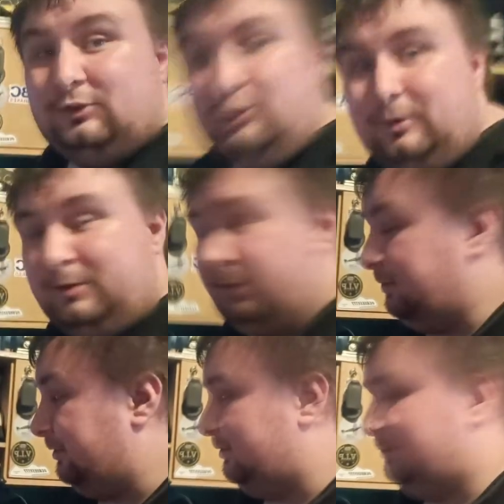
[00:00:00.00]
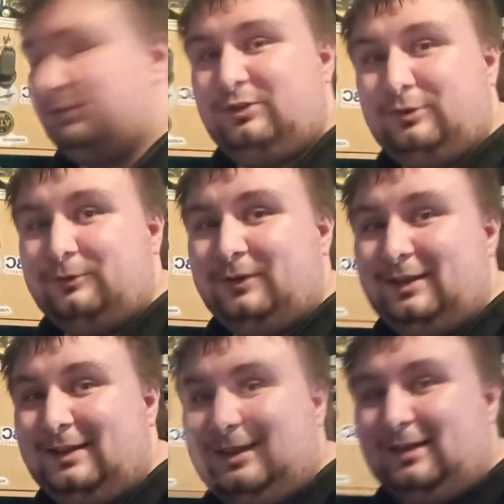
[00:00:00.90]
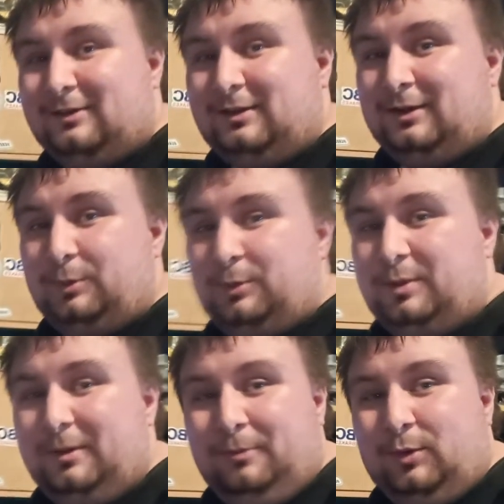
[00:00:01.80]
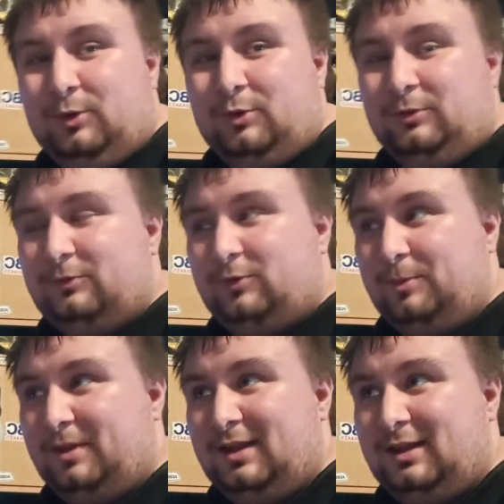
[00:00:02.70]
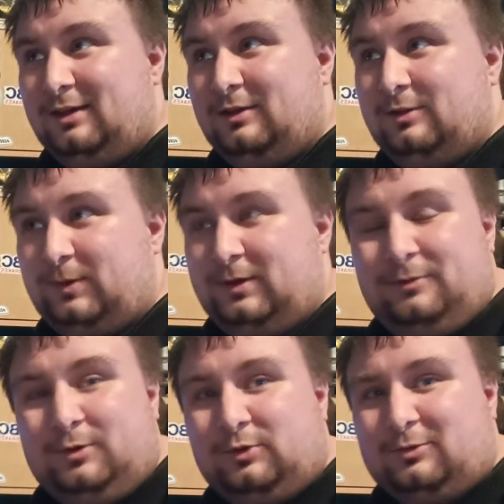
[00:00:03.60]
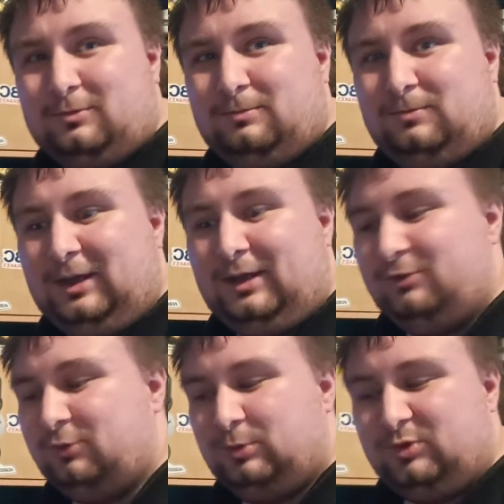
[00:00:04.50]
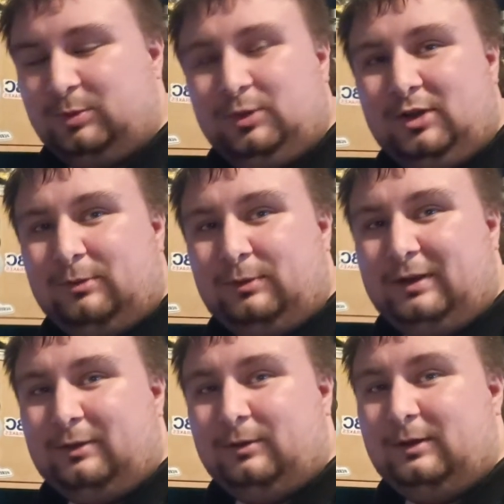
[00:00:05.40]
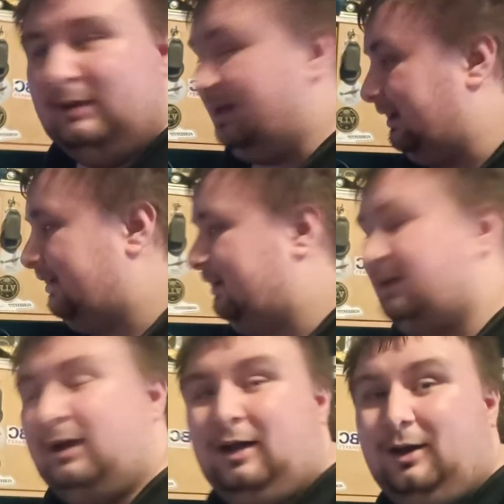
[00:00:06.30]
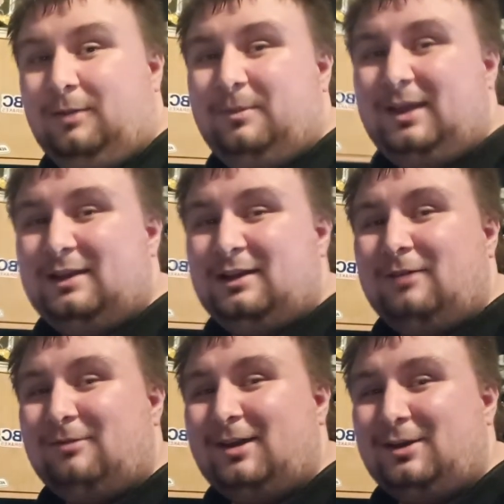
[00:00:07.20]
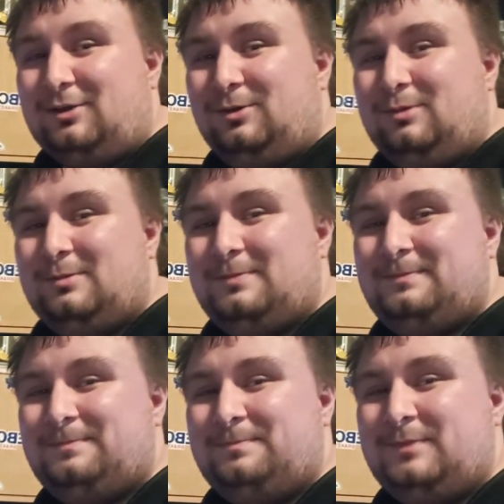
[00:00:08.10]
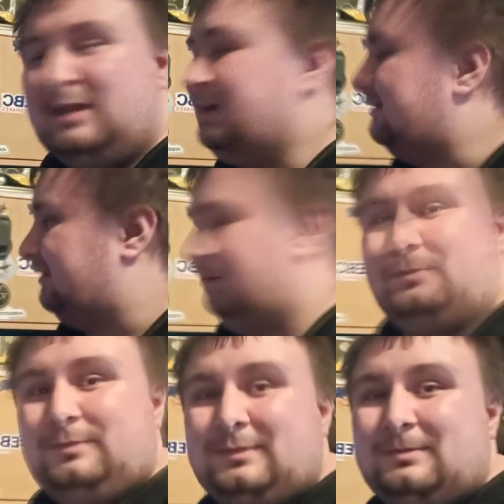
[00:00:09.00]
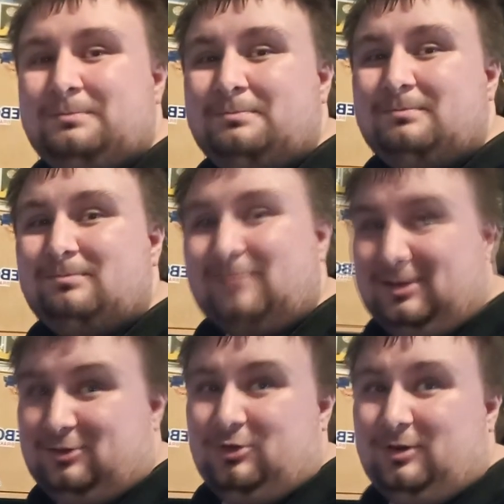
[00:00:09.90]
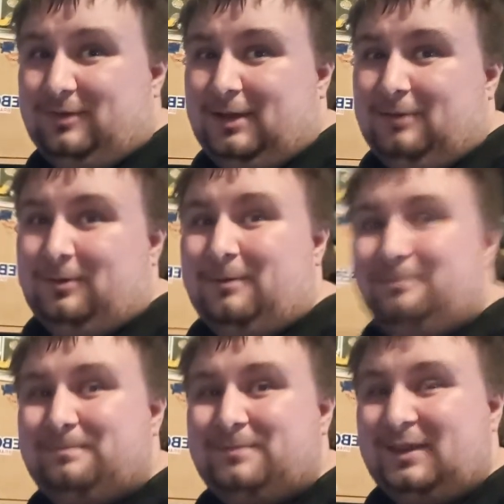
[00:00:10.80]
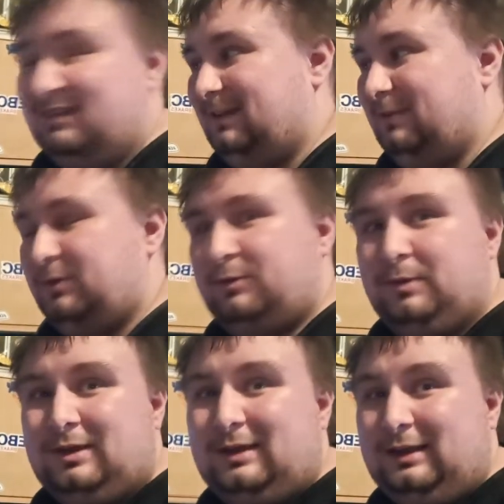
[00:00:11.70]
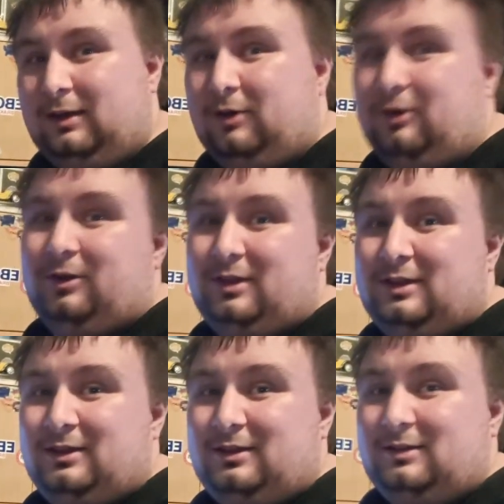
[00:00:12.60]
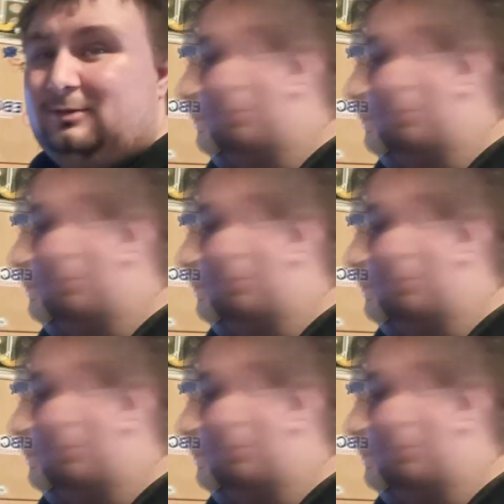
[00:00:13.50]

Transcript: So I'm going on to something now that I'm a bit more familiar with, because K-Drones I'm well uh, I'm in a radical, so let's drive that one and see whether we can get higher than